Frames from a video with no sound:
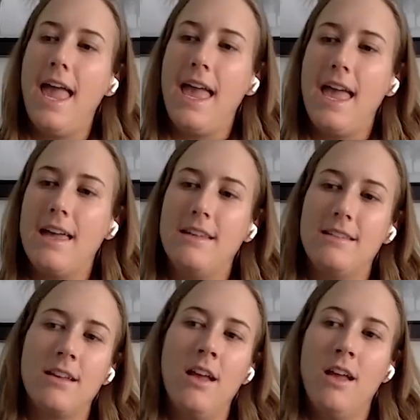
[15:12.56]

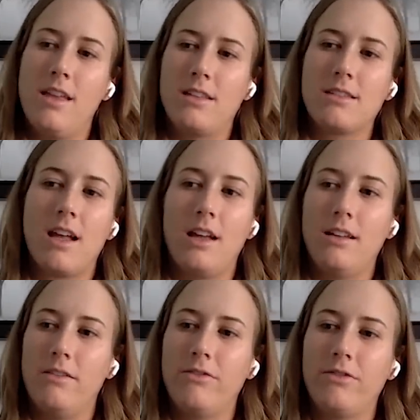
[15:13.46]
and that's
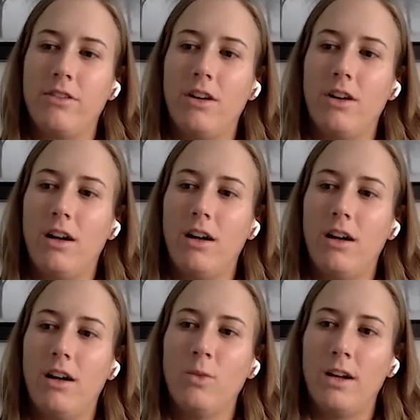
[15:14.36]
kind of
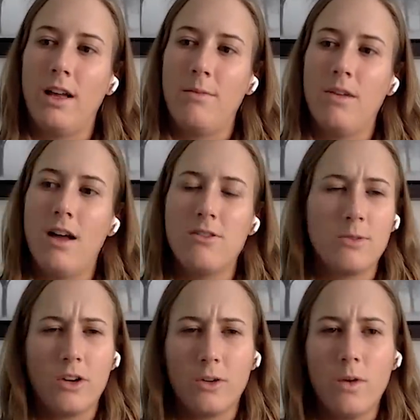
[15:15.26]
uh, what I'm, I'm,
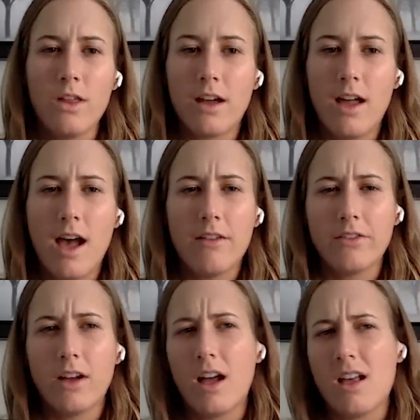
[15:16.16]
going with. I
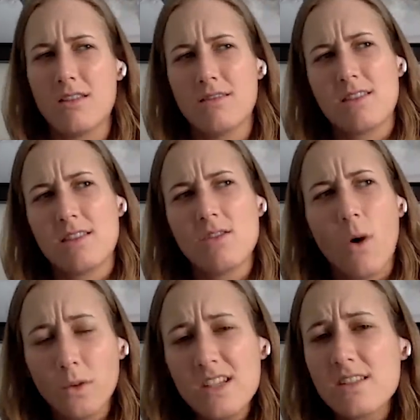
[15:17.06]
have uh,
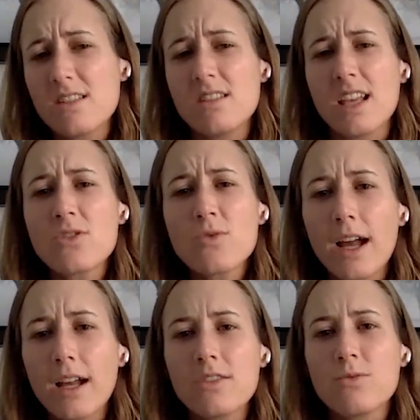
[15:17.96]
only six
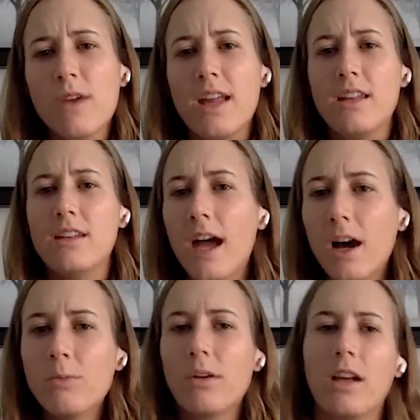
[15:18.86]
rackets right
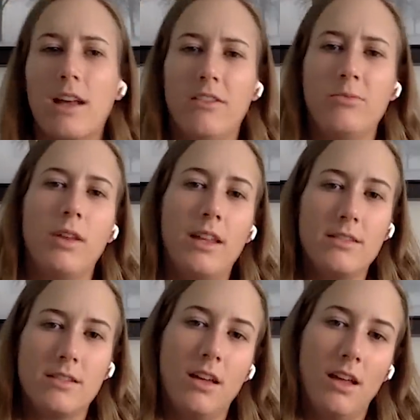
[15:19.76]
now, but kind of
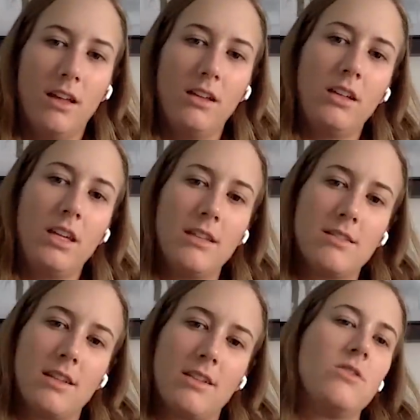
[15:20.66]
plan to get
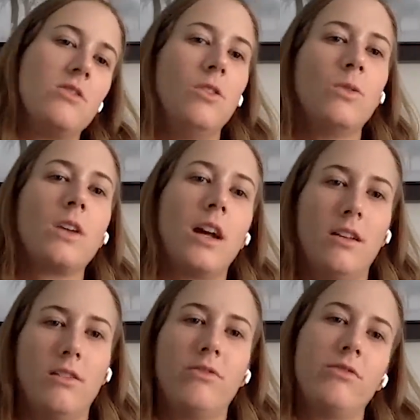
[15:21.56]
six new
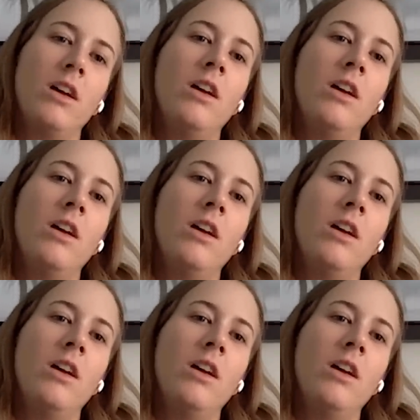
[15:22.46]
kind of